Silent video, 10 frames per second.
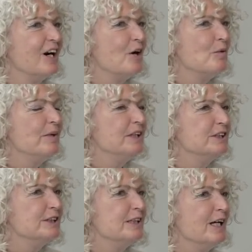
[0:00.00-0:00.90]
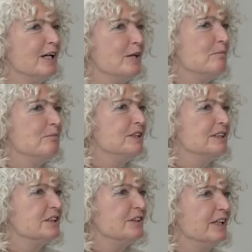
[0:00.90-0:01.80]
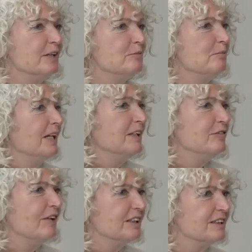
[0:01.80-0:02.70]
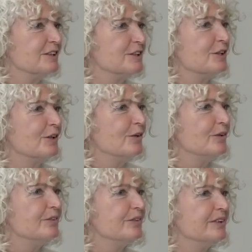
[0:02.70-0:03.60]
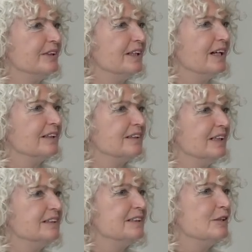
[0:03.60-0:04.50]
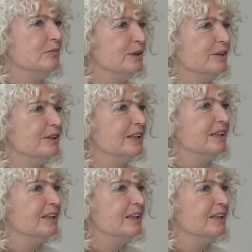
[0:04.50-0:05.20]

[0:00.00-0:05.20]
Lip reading: which the mystery manifests through. Yeah. That's the beauty.